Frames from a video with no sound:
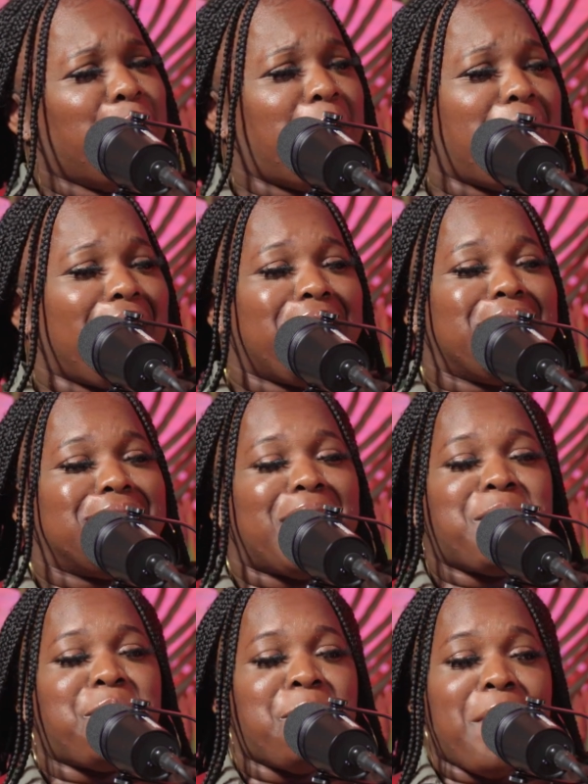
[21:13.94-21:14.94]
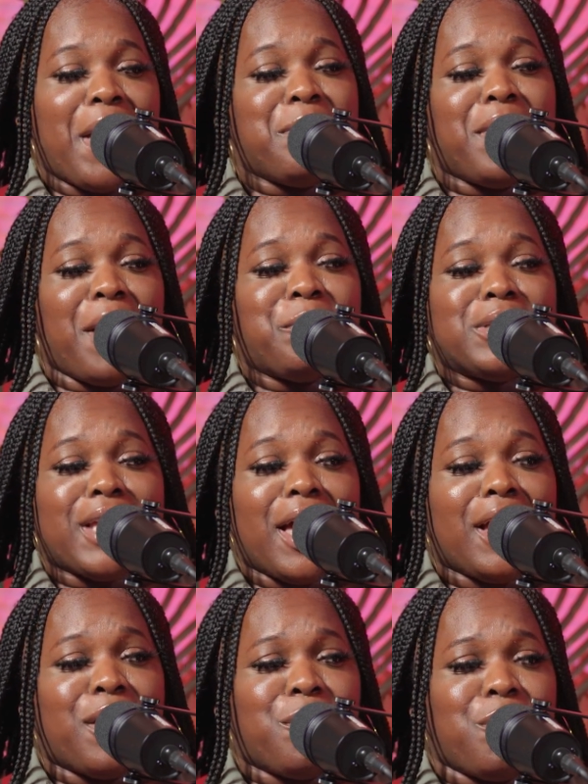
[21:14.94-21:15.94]
back in the day, maybe that was
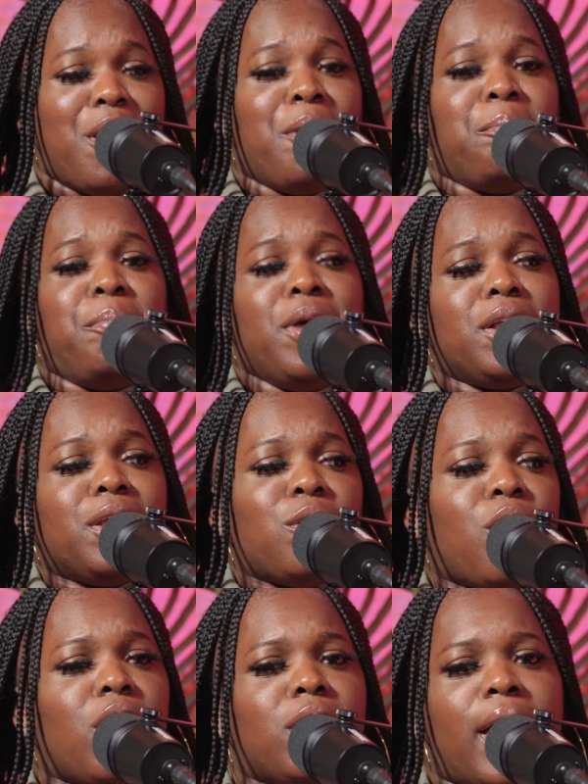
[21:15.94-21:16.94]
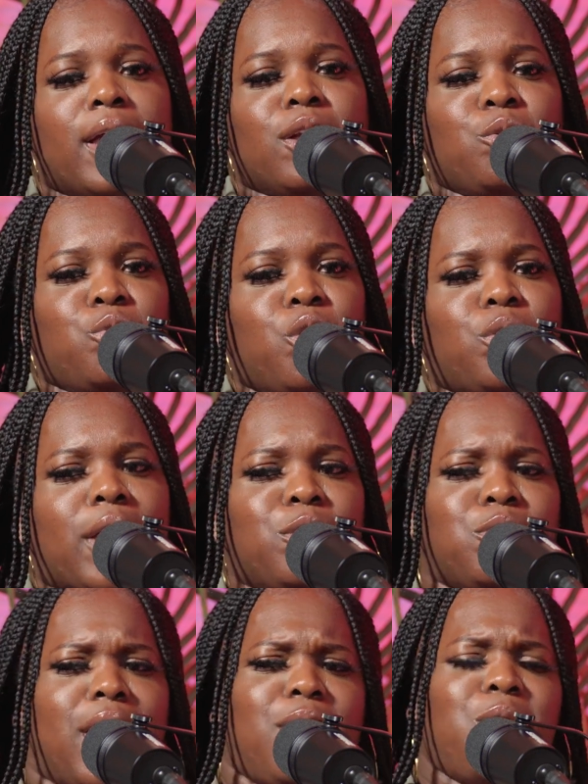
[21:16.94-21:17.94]
like appealing or like,
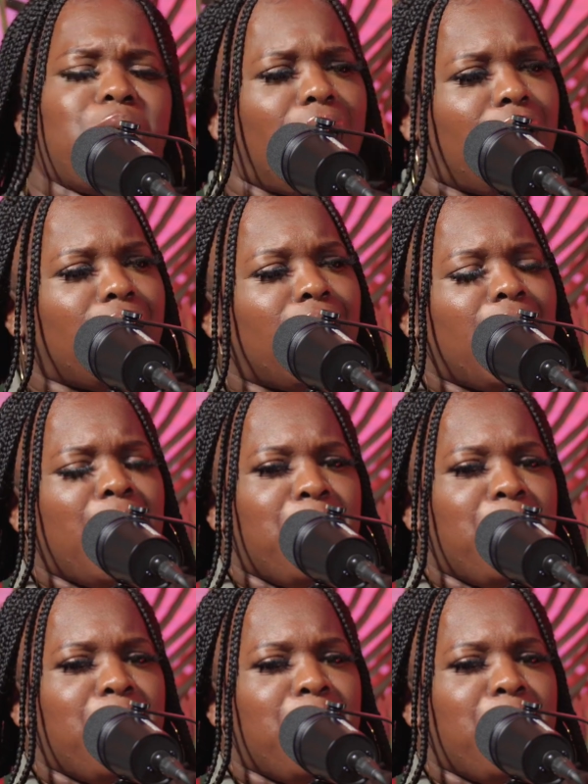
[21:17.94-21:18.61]
like you like, okay.